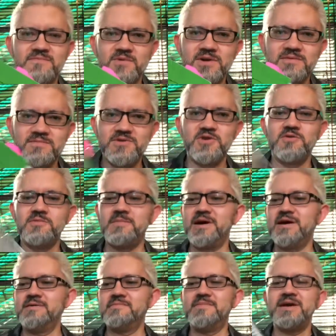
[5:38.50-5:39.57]

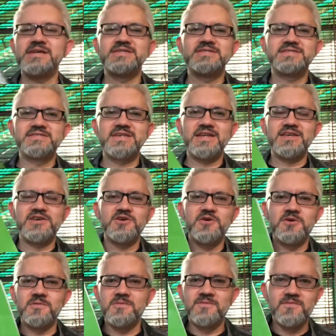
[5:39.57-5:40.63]

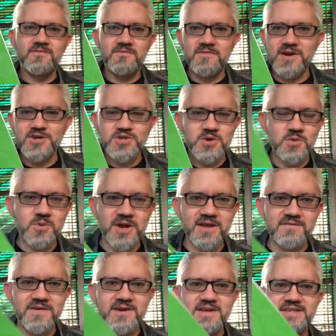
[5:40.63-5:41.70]
Sergio version,
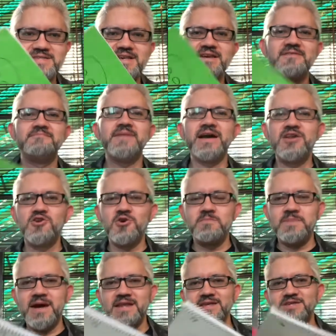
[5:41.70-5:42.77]
whatever it is. My
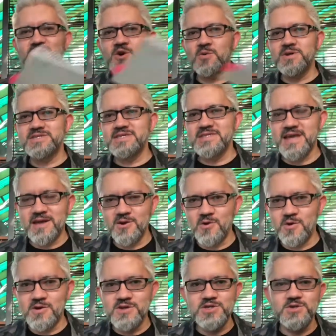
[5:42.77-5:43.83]
notepad is always in that
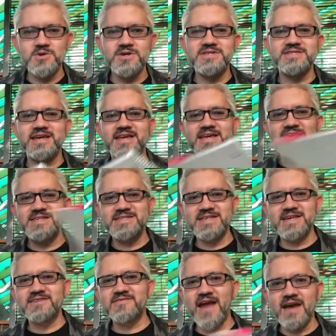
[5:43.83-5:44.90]
corner, so it's easy
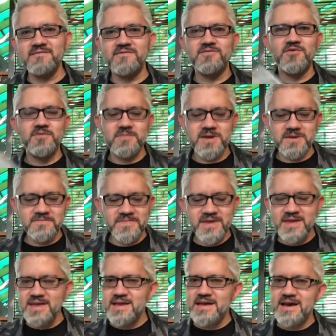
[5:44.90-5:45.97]
grab for me.
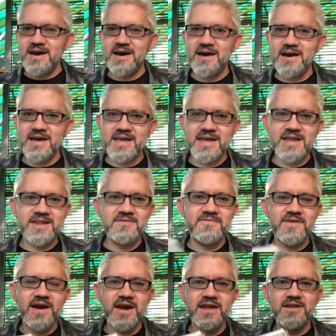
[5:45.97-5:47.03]
Again, if
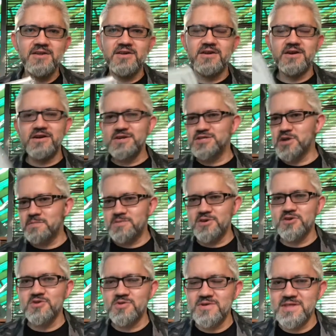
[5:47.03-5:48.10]
I hear
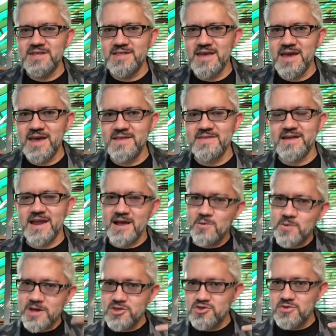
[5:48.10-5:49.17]
something during the day that I
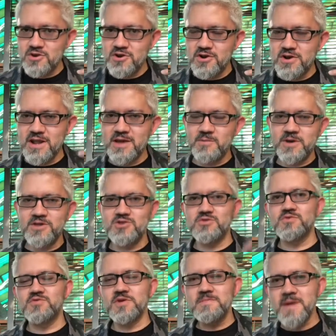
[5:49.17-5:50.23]
want to learn, I want
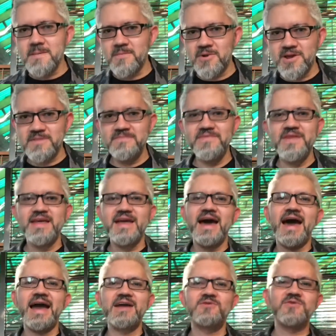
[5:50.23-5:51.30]
to remember it,
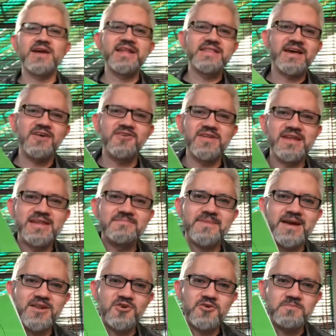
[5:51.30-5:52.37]
I write it down in
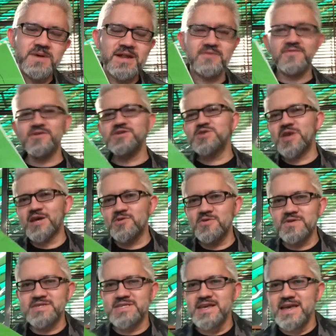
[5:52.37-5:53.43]
my notepad. Of course, you can do
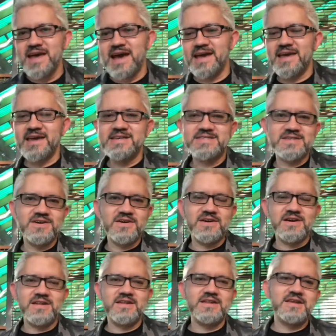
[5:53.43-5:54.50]
this, I guess,
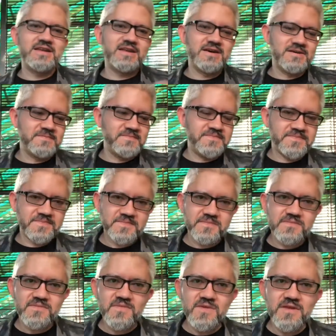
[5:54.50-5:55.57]
in a
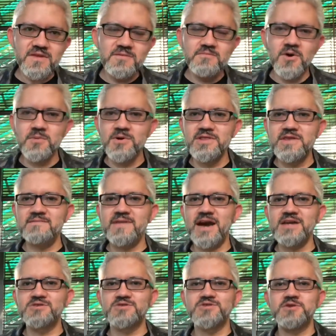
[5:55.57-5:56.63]
mobile
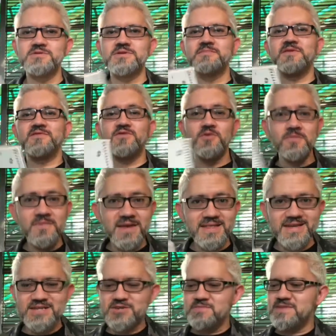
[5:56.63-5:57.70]
device or something, but to me,
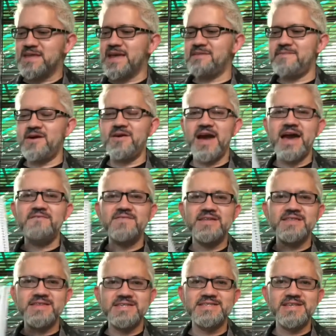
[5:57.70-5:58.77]
there's something about
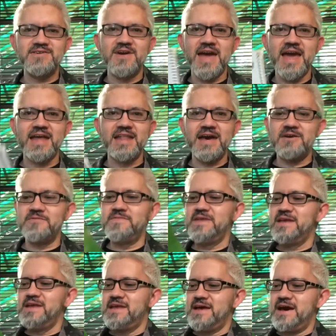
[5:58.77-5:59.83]
having this little handout,
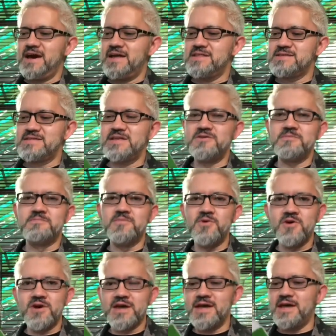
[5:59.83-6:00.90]
this little
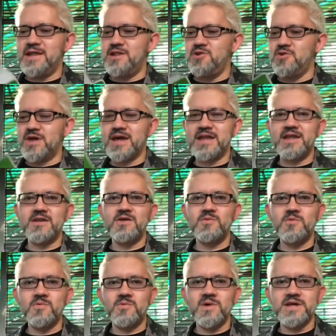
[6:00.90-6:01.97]
book, and look at
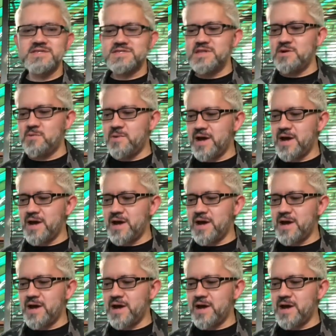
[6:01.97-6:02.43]
it once in a